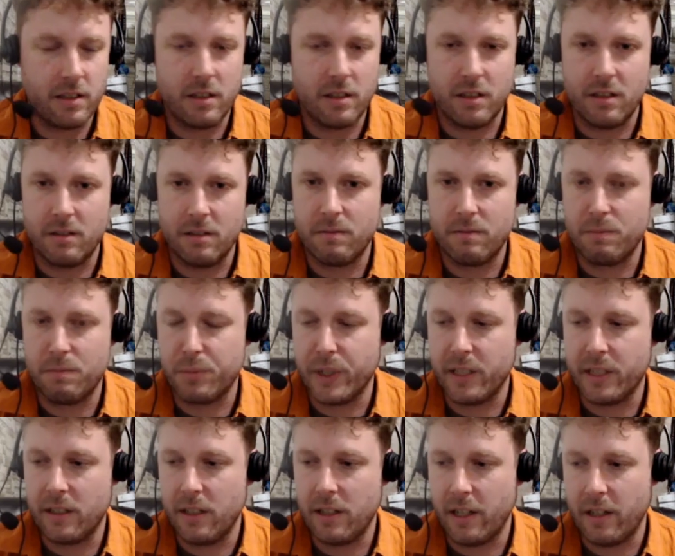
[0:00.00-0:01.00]
to
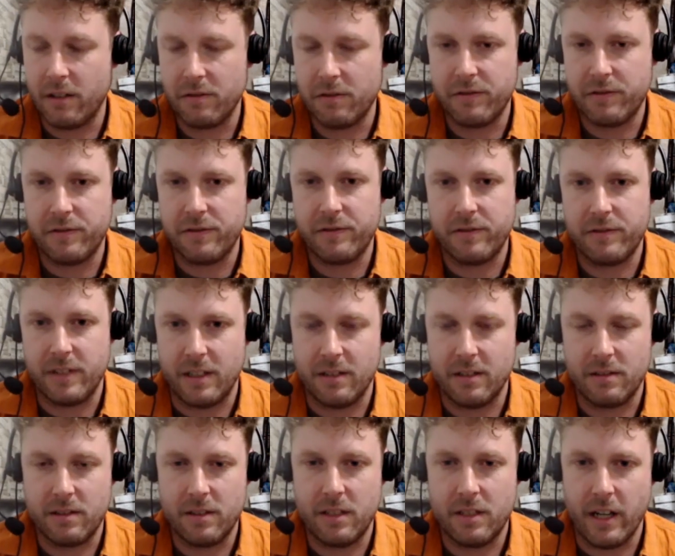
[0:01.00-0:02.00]
Breedlove, and
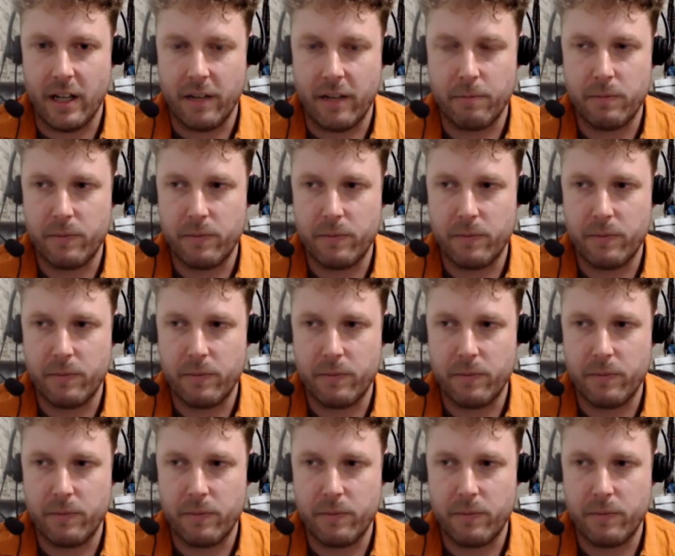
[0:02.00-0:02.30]
yeah,